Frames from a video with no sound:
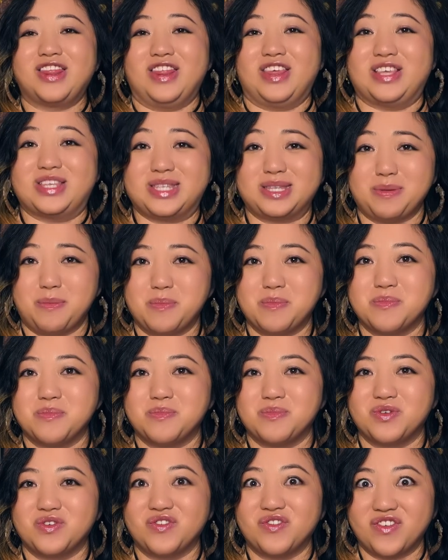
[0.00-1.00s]
this
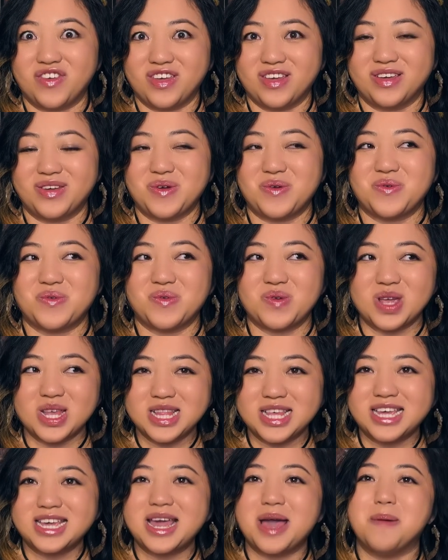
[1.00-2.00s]
movie
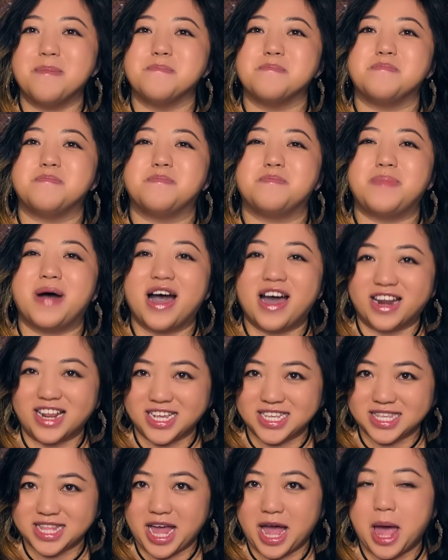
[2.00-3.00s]
really
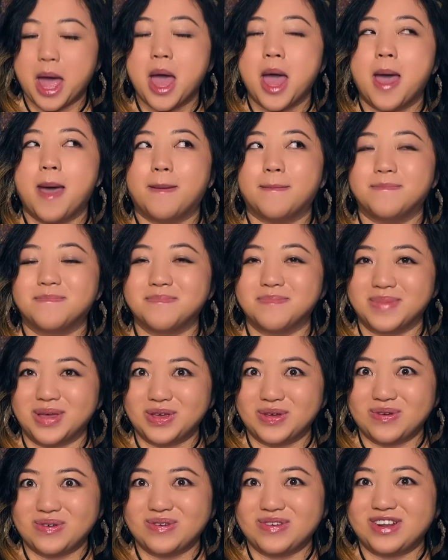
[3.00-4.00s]
embodies that
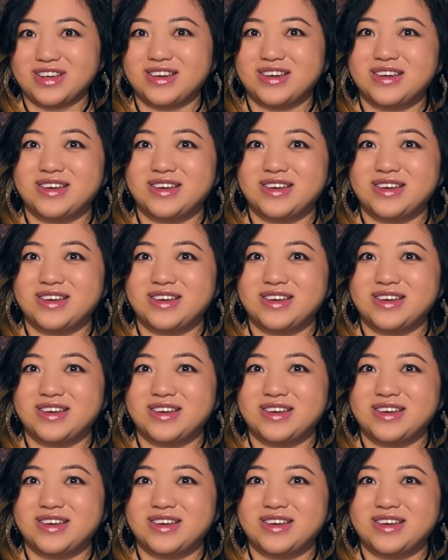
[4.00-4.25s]
mood.